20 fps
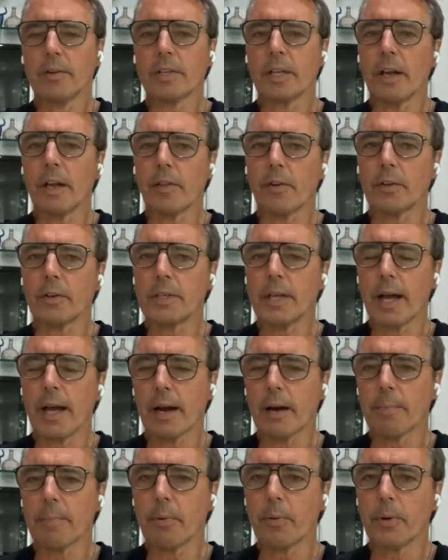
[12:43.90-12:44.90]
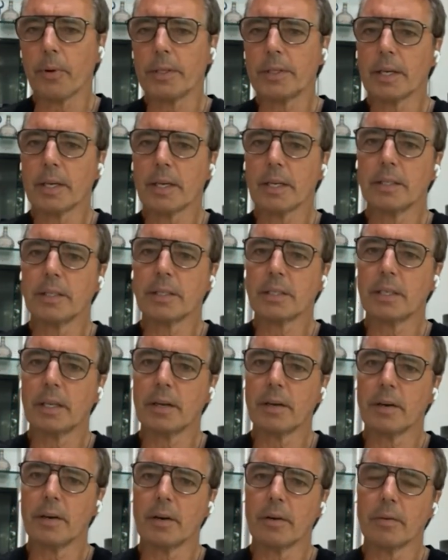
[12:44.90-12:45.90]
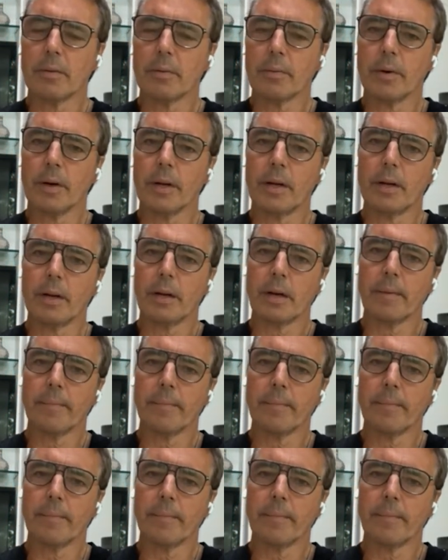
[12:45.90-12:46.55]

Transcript: another data point to consider when